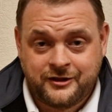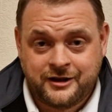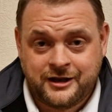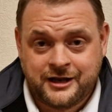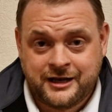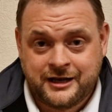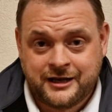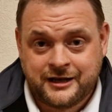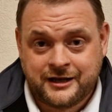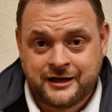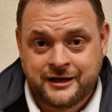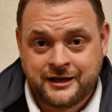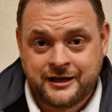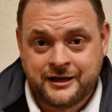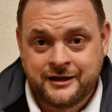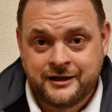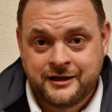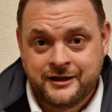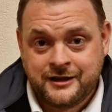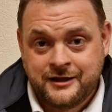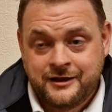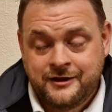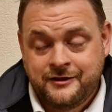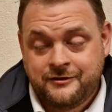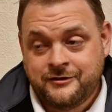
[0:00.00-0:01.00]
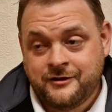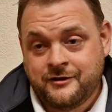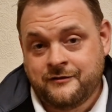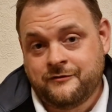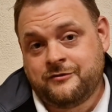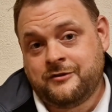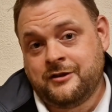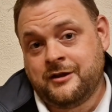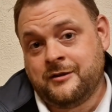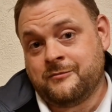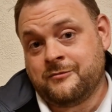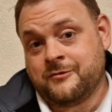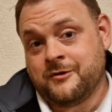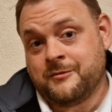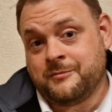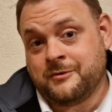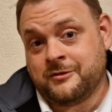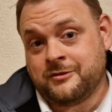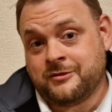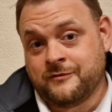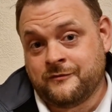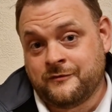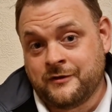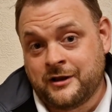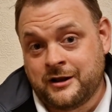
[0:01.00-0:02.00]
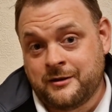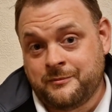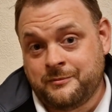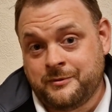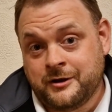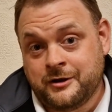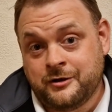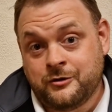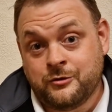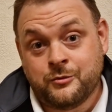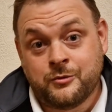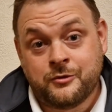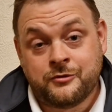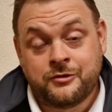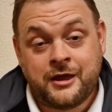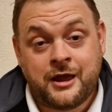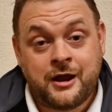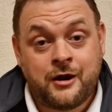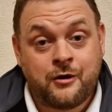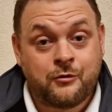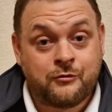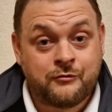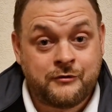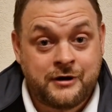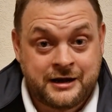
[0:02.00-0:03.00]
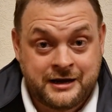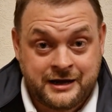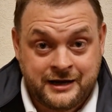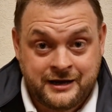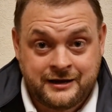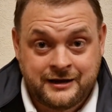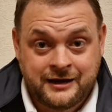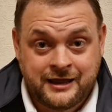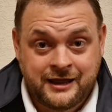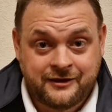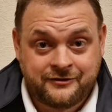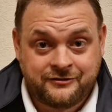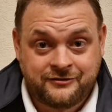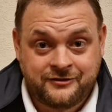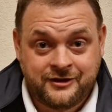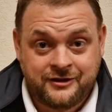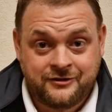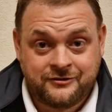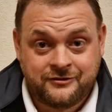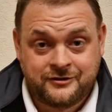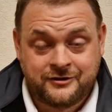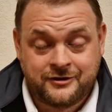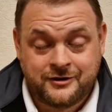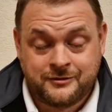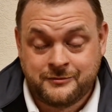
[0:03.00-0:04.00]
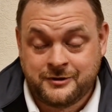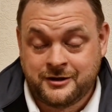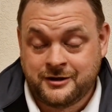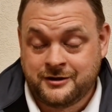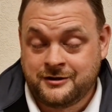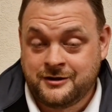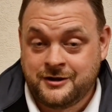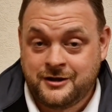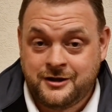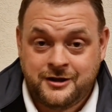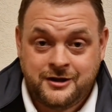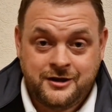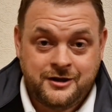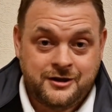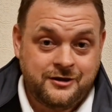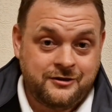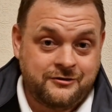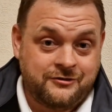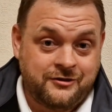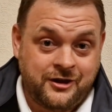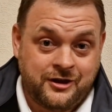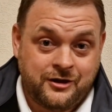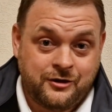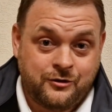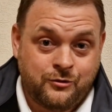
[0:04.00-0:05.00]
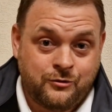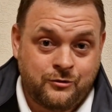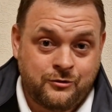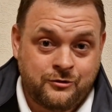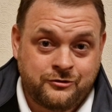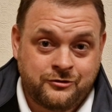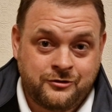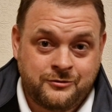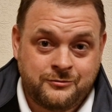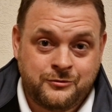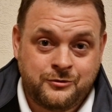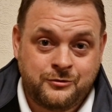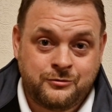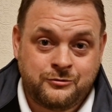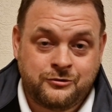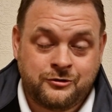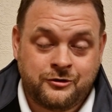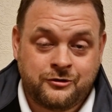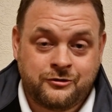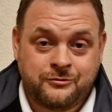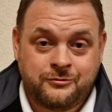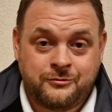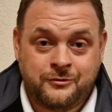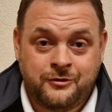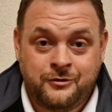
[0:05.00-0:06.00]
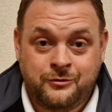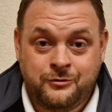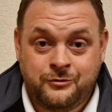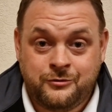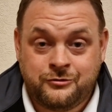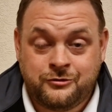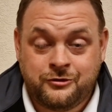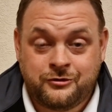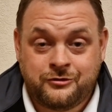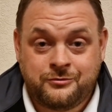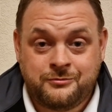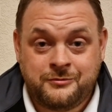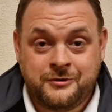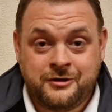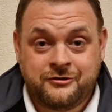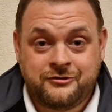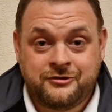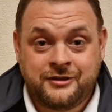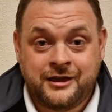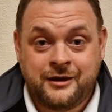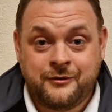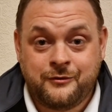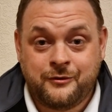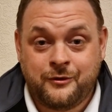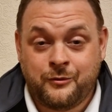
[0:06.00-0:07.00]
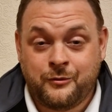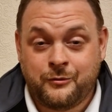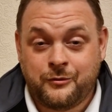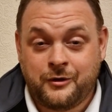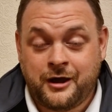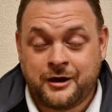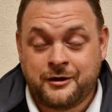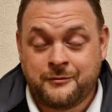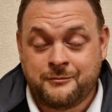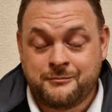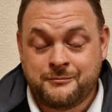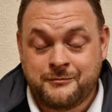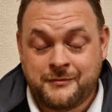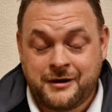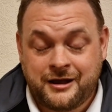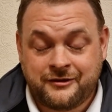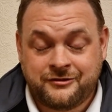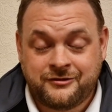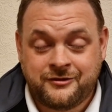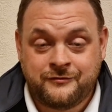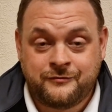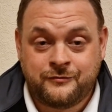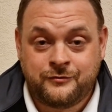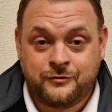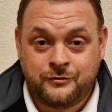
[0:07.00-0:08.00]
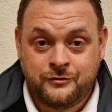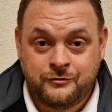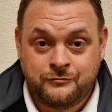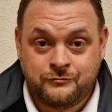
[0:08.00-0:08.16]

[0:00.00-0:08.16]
the Hellenic League. There are teams that have been developing who were there already last season. I mean, take Corsham, who just missed out, had a massive